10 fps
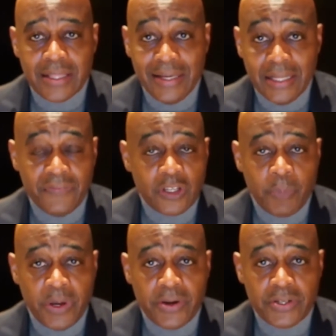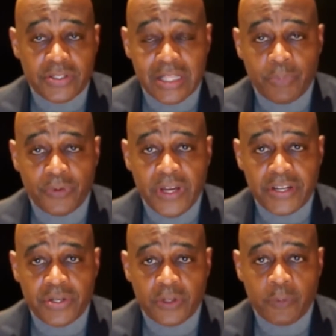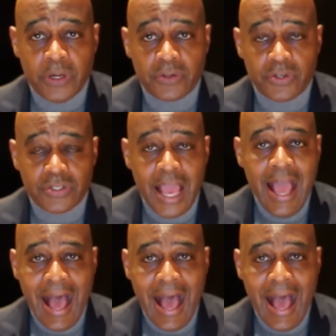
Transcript: the lived experiences and the professional experiences,